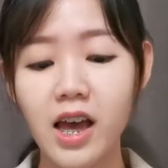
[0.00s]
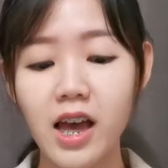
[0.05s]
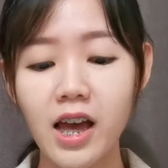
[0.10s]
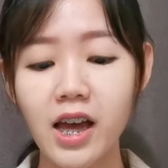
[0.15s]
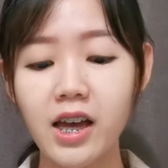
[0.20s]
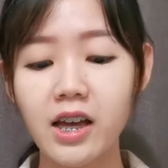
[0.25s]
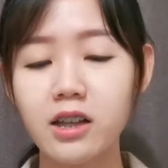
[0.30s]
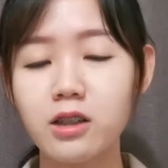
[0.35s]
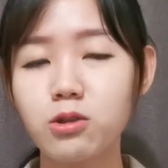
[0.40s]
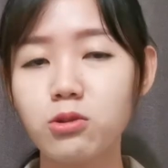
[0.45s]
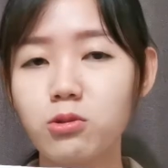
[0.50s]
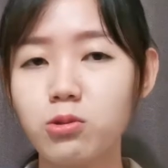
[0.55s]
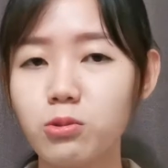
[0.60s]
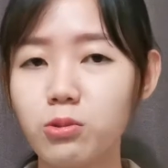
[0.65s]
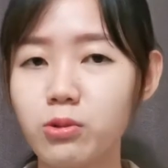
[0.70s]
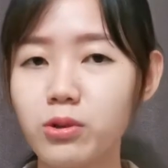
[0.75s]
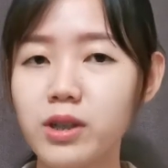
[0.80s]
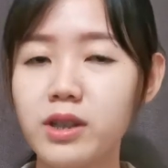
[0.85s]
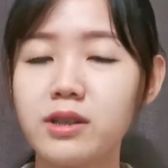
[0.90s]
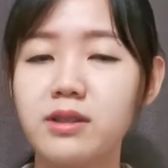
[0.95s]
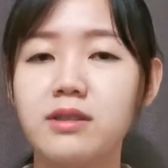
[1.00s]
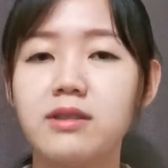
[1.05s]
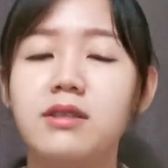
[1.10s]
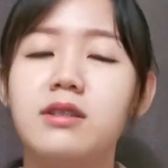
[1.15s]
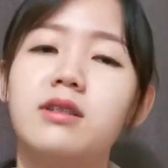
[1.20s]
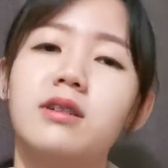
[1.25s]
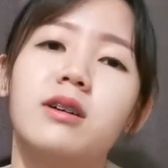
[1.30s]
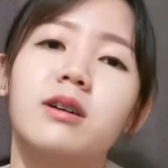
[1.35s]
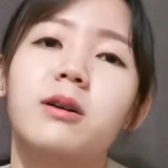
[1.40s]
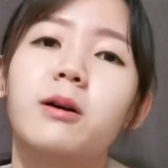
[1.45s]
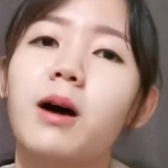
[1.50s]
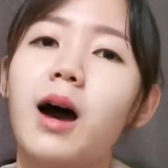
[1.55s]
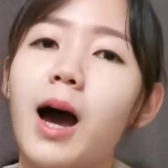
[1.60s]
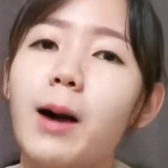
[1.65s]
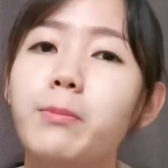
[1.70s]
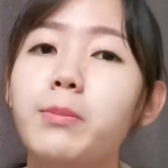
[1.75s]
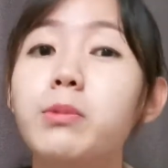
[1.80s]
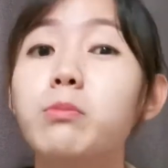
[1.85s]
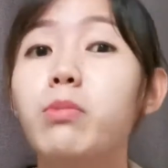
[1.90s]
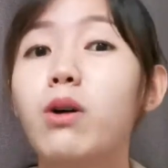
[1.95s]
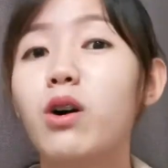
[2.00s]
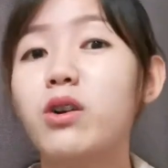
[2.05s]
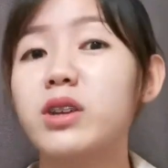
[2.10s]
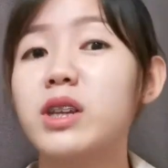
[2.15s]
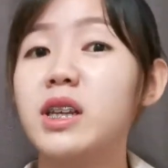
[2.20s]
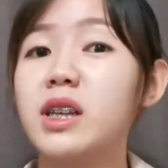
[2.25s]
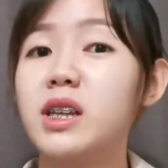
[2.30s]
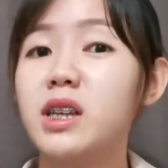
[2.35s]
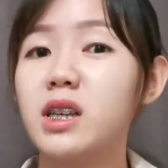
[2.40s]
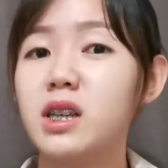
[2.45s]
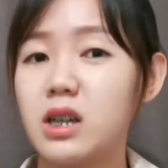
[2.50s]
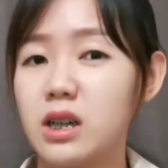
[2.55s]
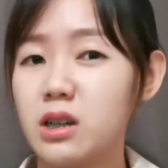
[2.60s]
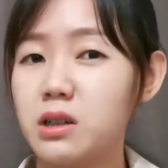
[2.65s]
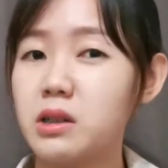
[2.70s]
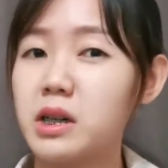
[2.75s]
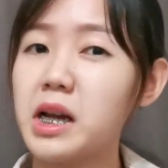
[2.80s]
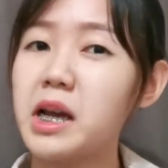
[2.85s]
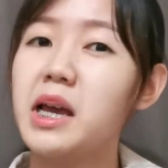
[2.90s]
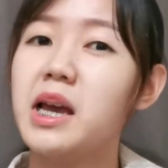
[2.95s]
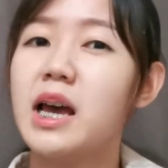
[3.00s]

and twist the upper body, alright,